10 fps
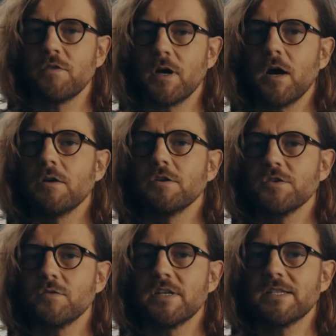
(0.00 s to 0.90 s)
of the car
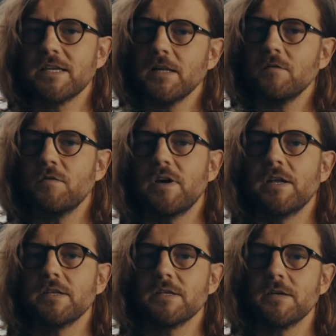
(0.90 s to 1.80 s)
industry itself,
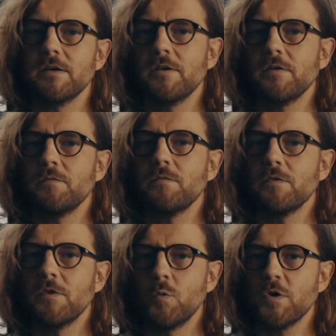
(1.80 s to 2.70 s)

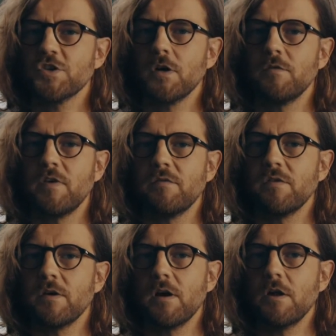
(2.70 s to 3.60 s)
and the wish of
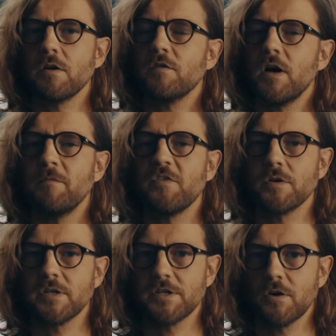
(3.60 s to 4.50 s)
having a lot of
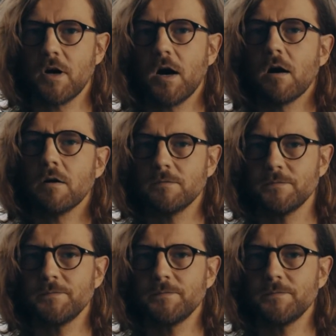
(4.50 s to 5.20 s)
comfort in your car.